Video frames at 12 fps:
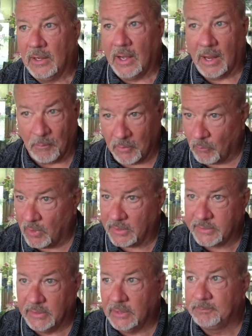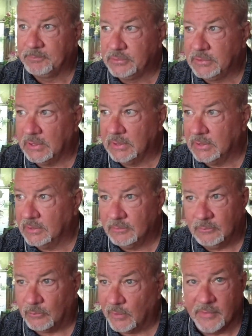I went walking up
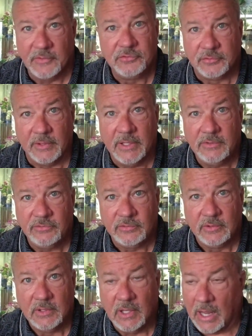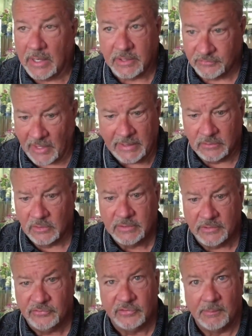one of the streets because I had looked
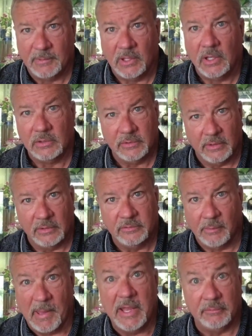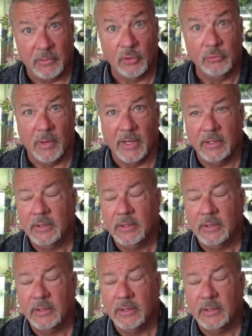at some along the main roadway,